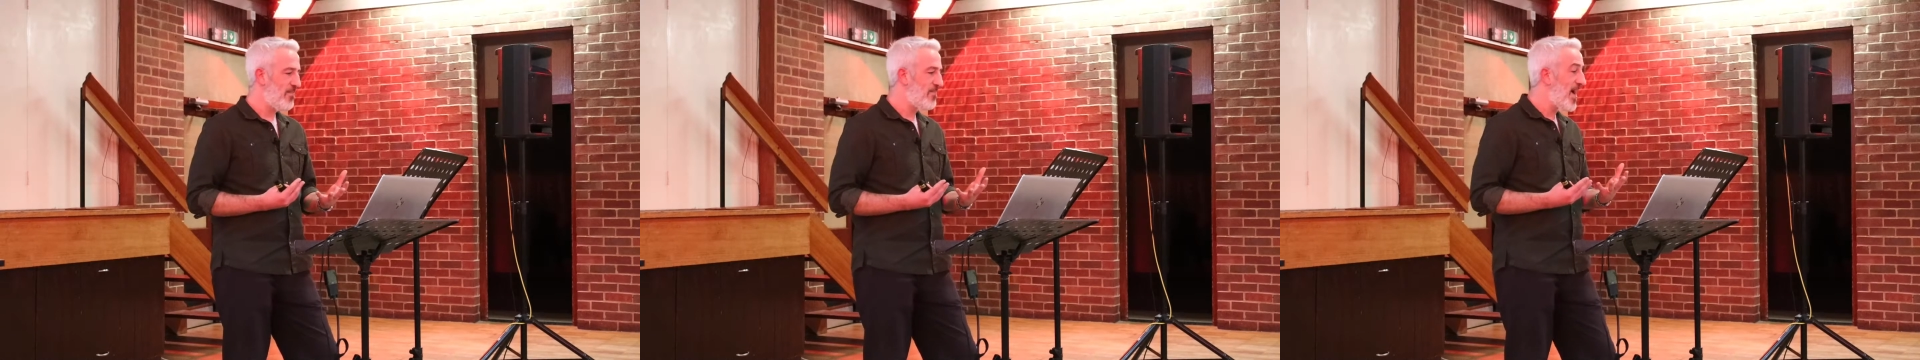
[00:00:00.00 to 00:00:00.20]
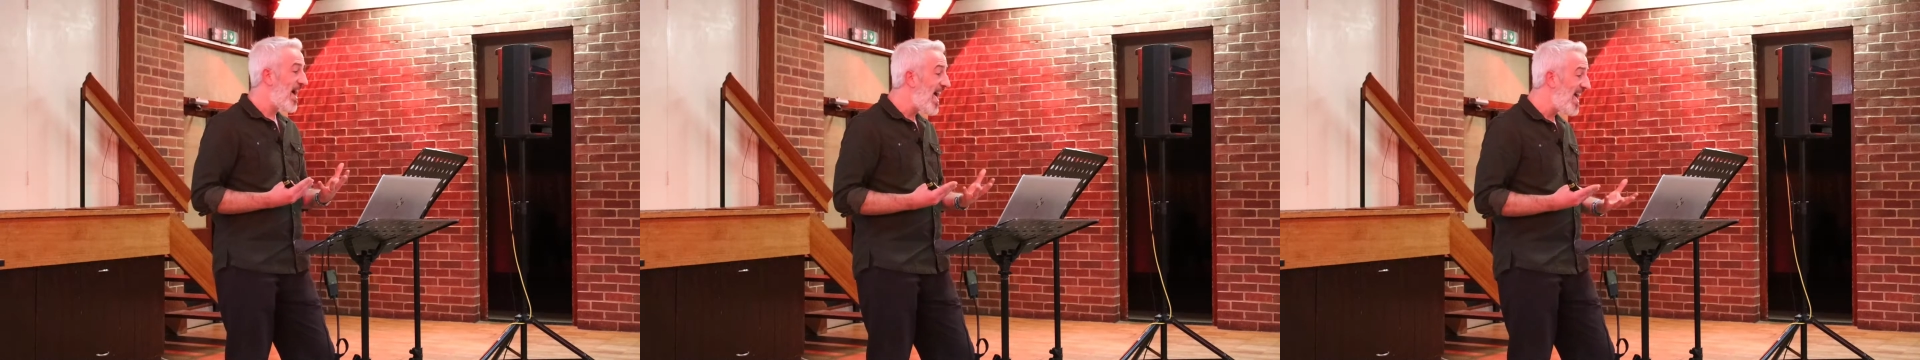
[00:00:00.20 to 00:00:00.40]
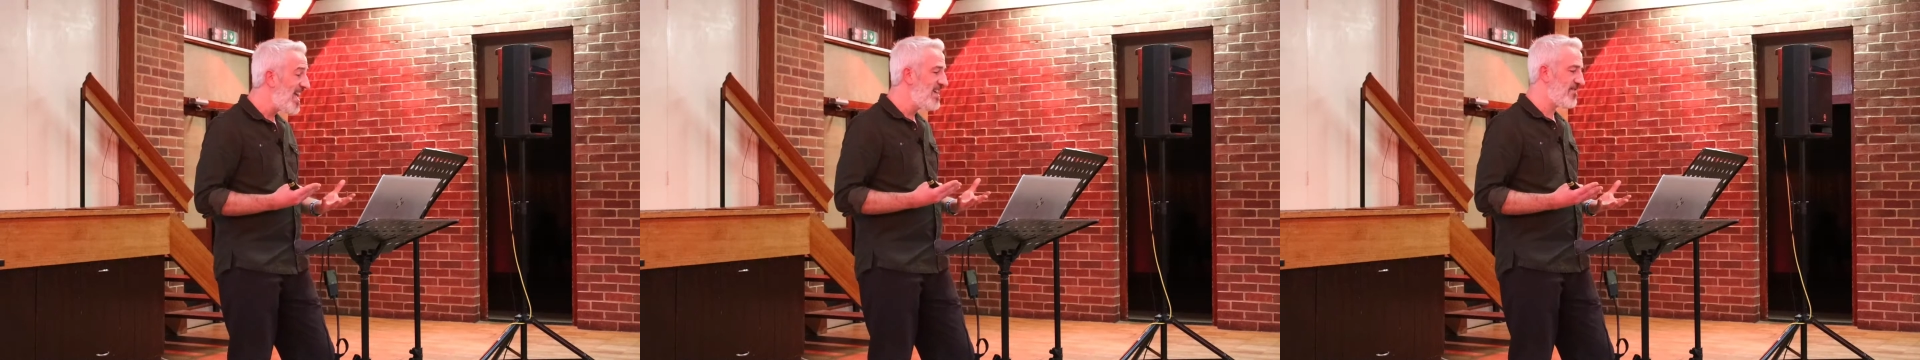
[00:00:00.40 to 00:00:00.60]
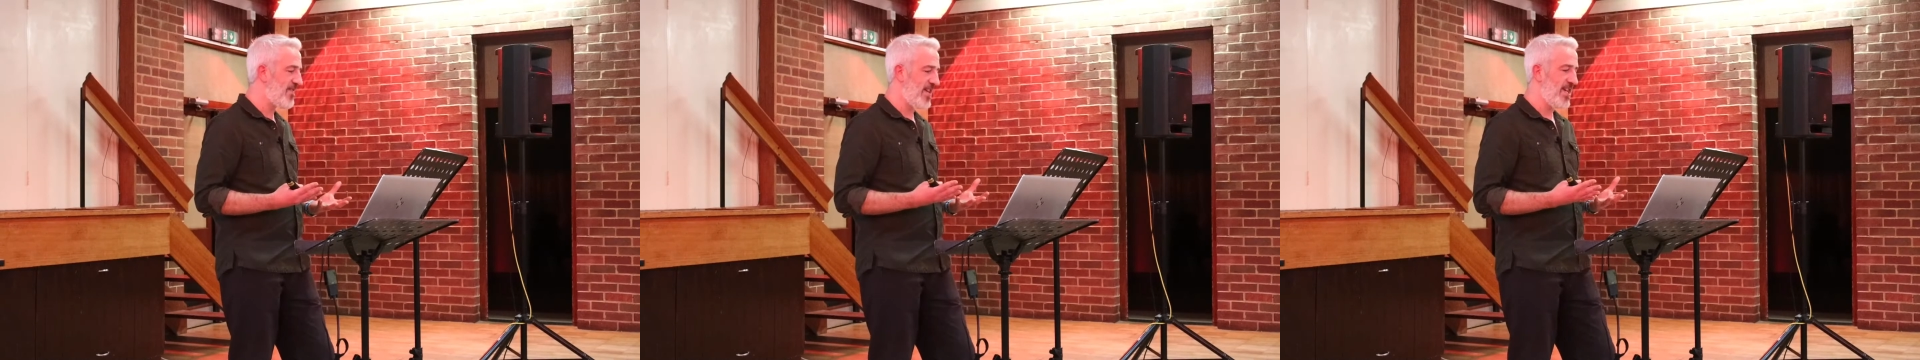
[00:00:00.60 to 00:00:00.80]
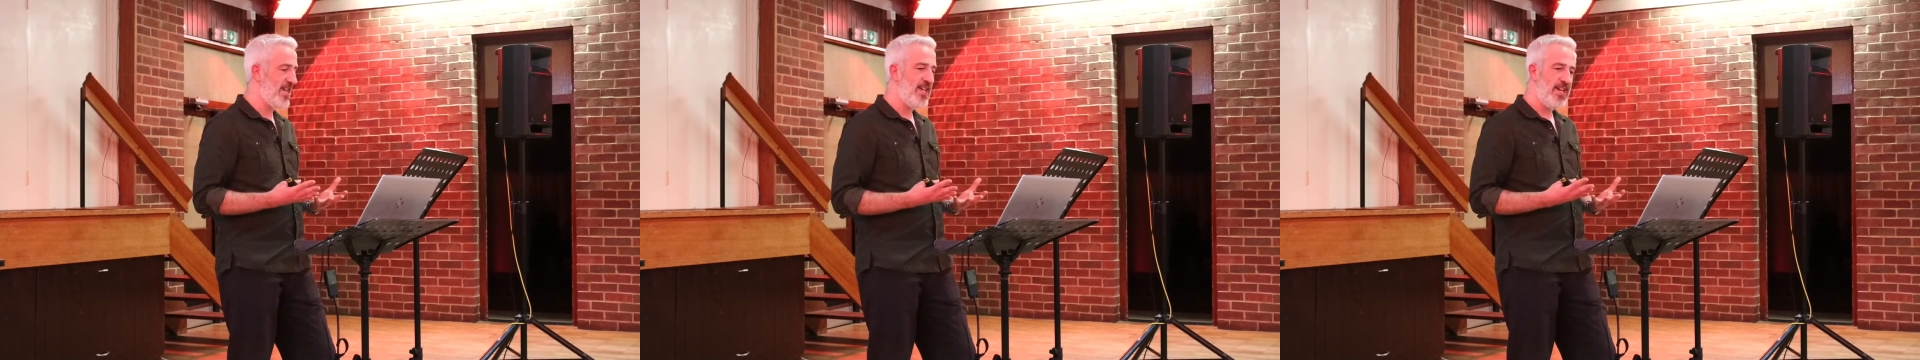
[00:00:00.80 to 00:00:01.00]

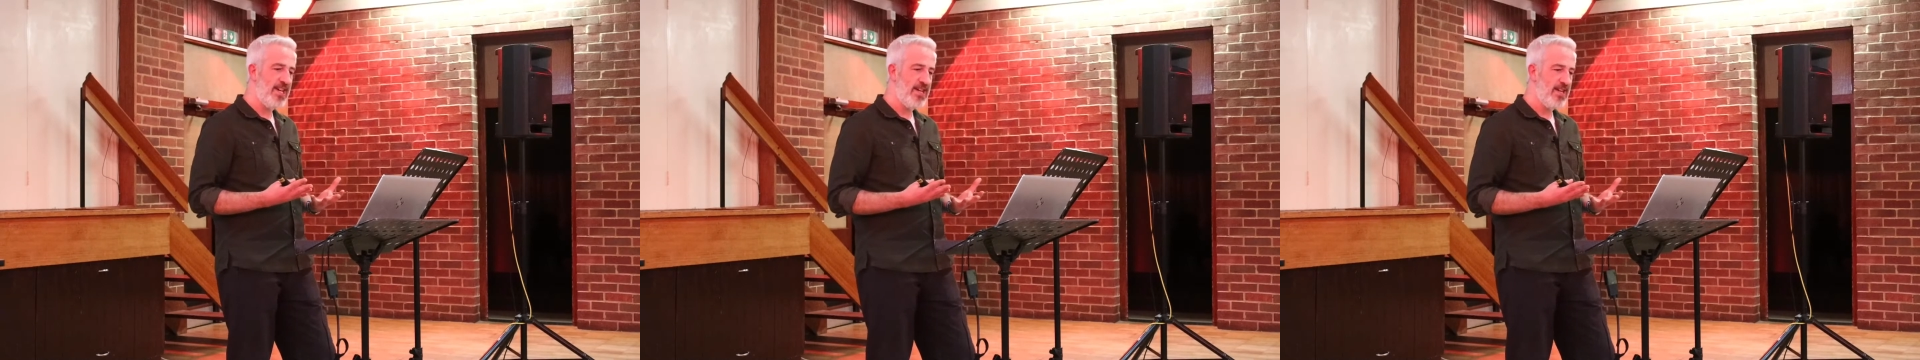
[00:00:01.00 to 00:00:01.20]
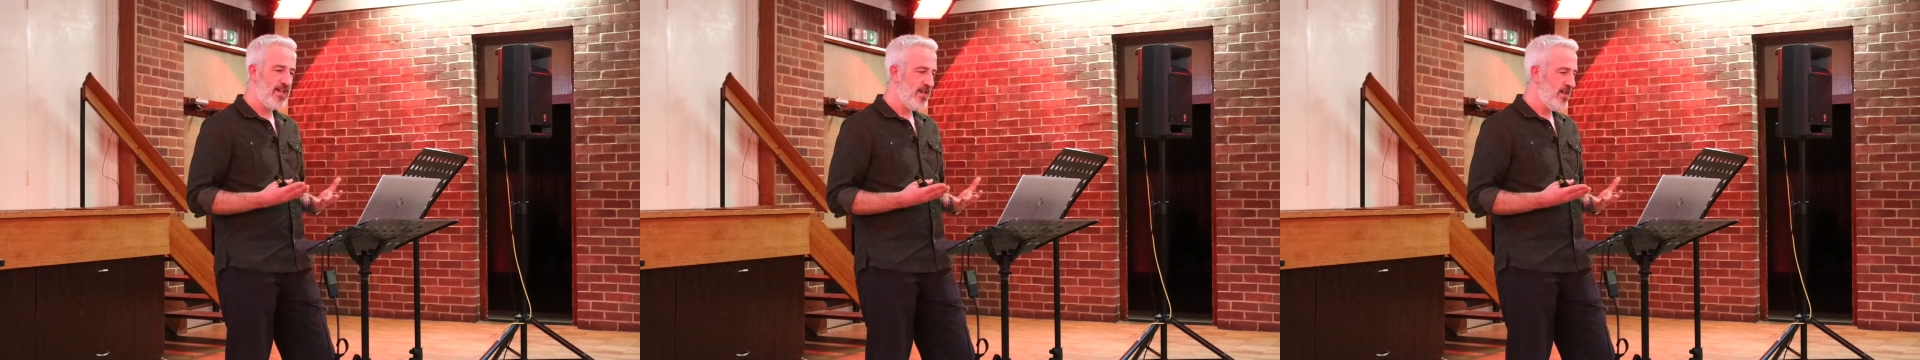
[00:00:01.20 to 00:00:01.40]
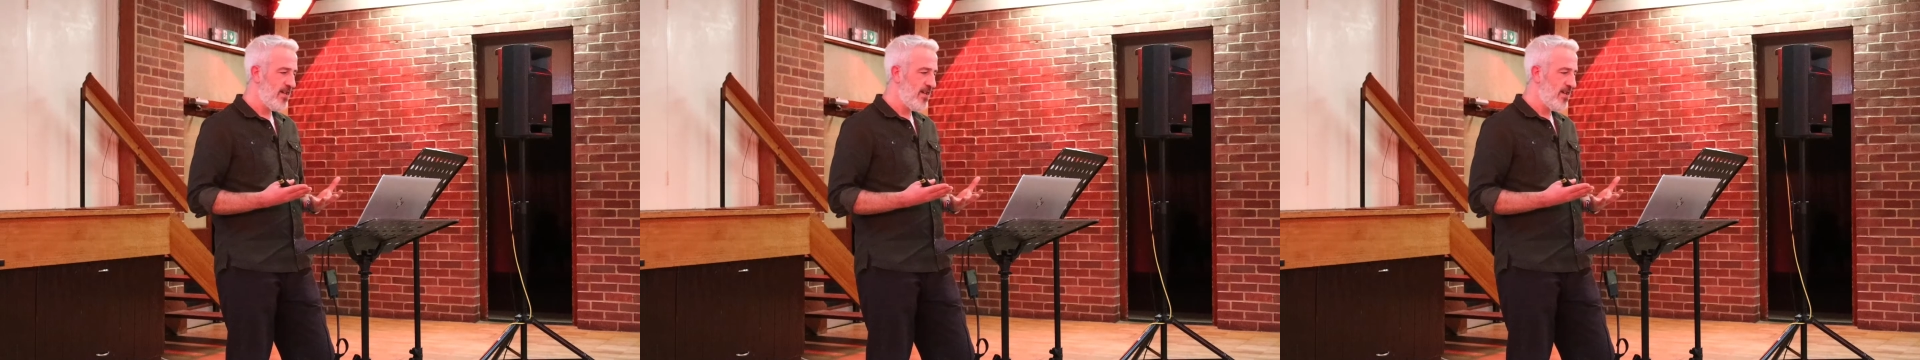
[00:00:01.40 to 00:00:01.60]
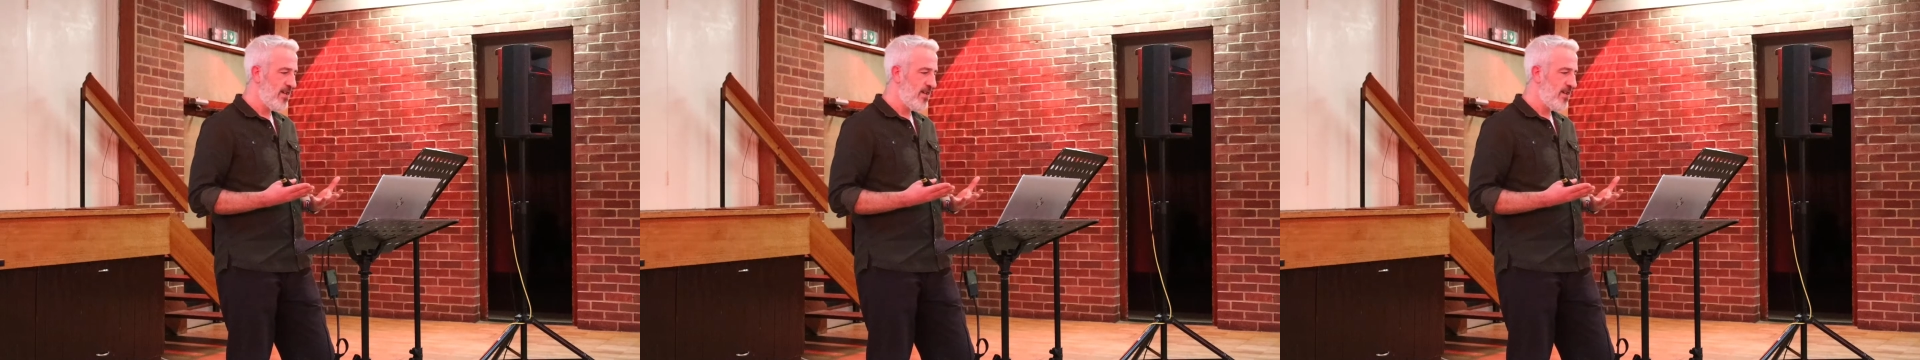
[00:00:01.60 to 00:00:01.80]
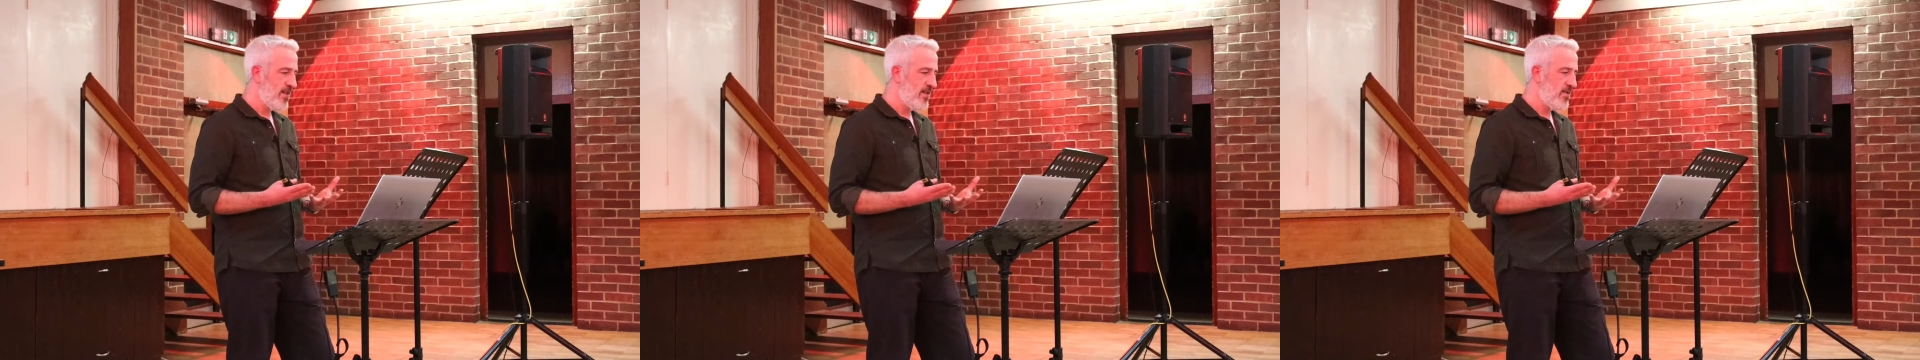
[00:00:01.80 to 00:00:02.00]
behaving
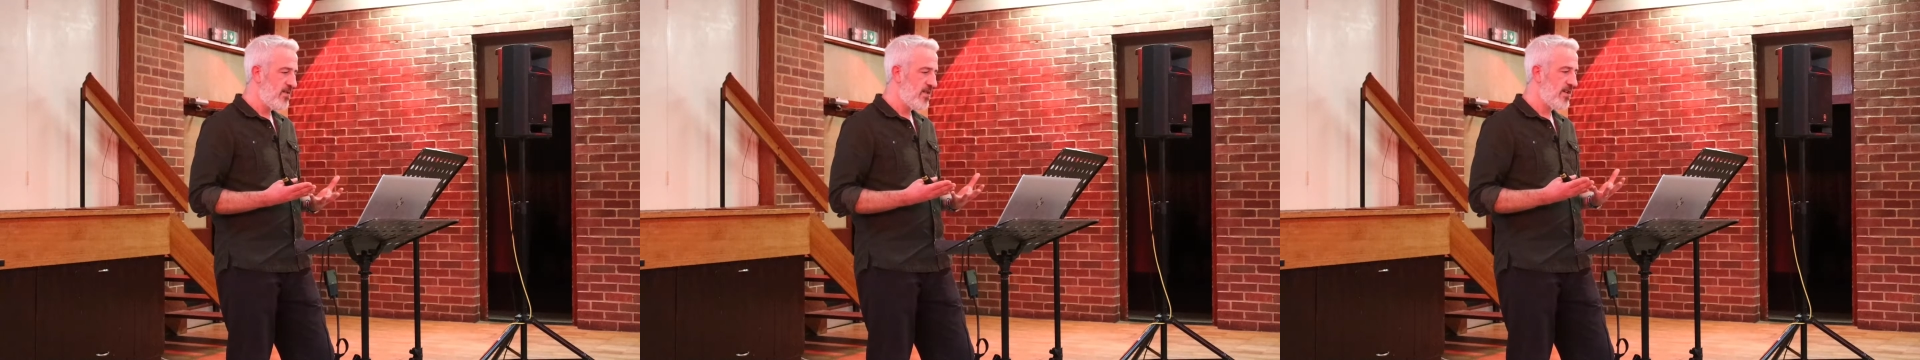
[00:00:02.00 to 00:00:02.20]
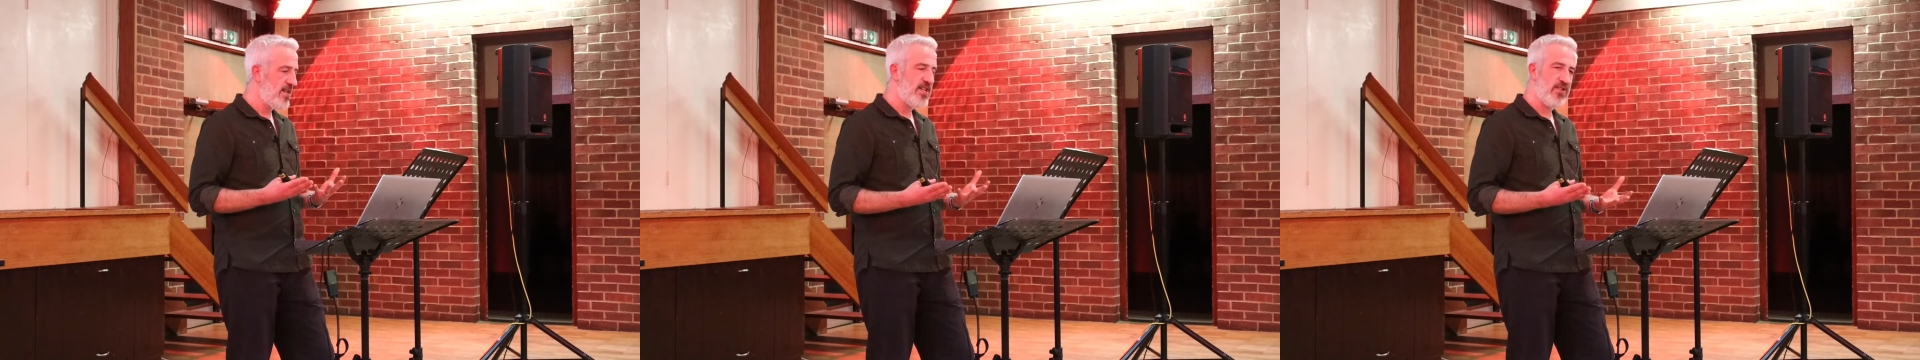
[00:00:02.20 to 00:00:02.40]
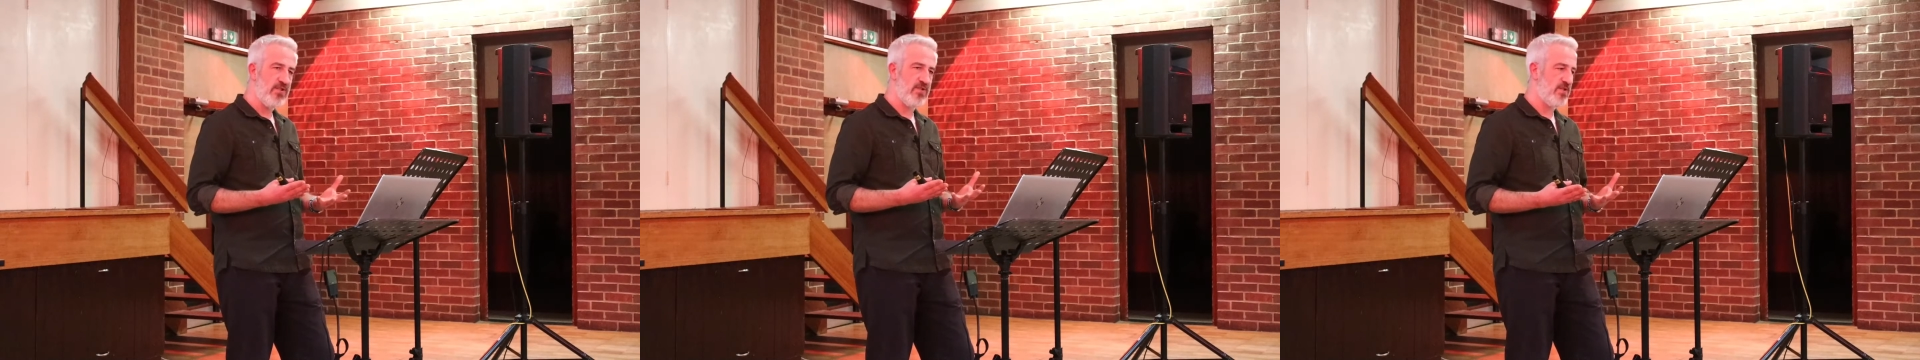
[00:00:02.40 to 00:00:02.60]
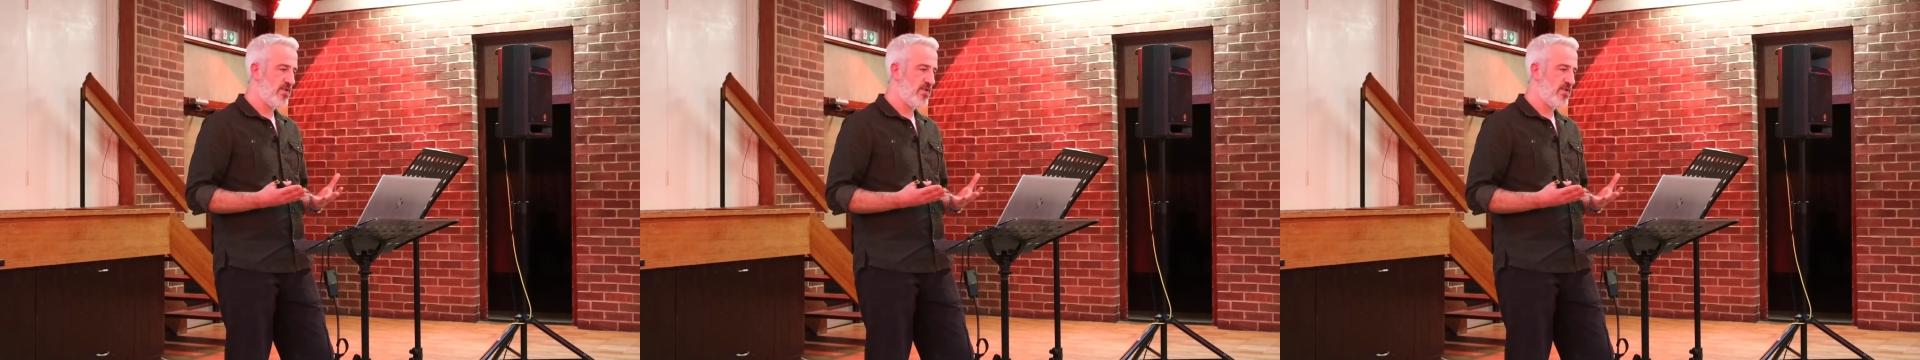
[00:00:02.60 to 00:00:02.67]
like God.